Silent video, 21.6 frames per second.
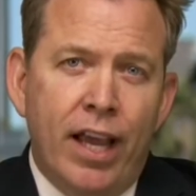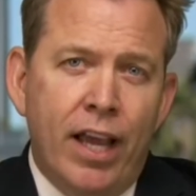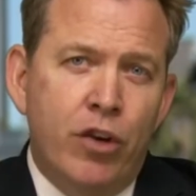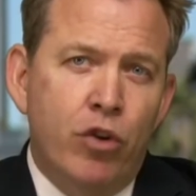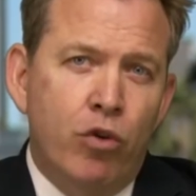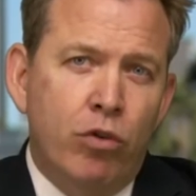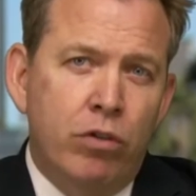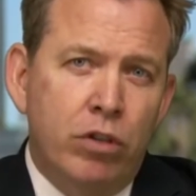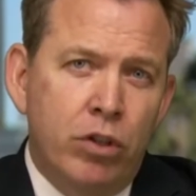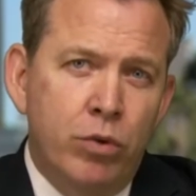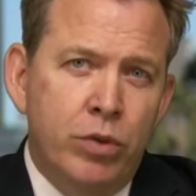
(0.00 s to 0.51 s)
and
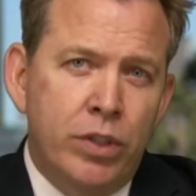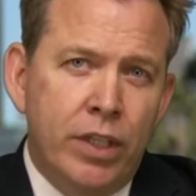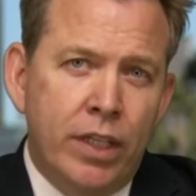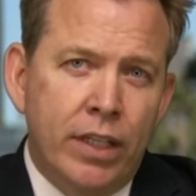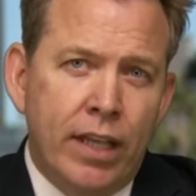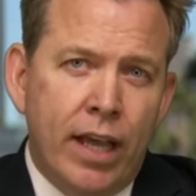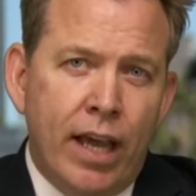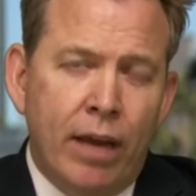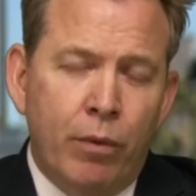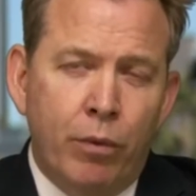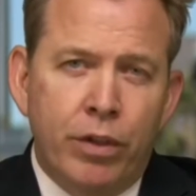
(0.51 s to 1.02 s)
you're losing
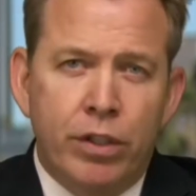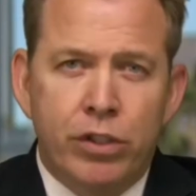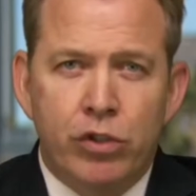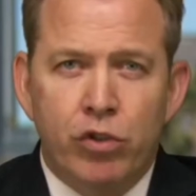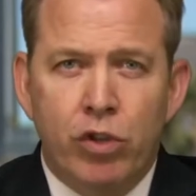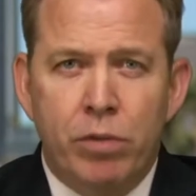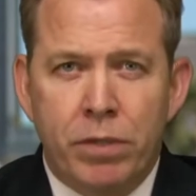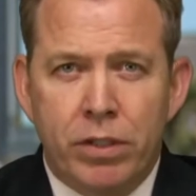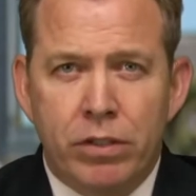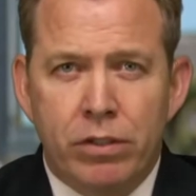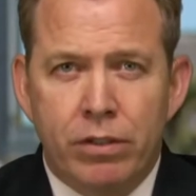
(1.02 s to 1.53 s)
that with a
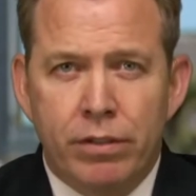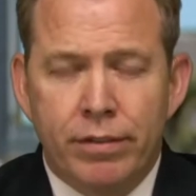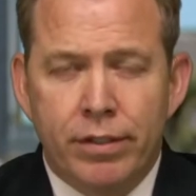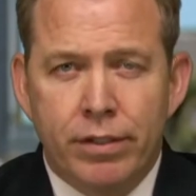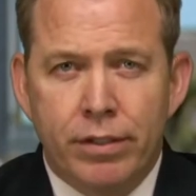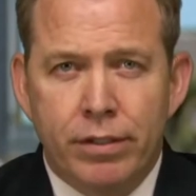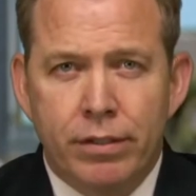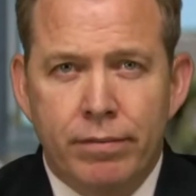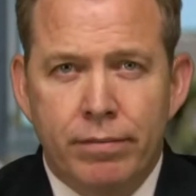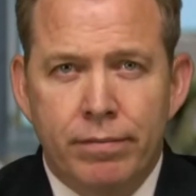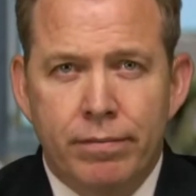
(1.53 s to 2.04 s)
streaming
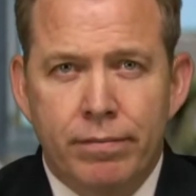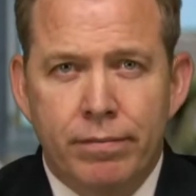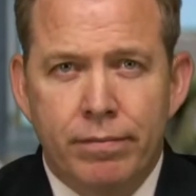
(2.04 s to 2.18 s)
service.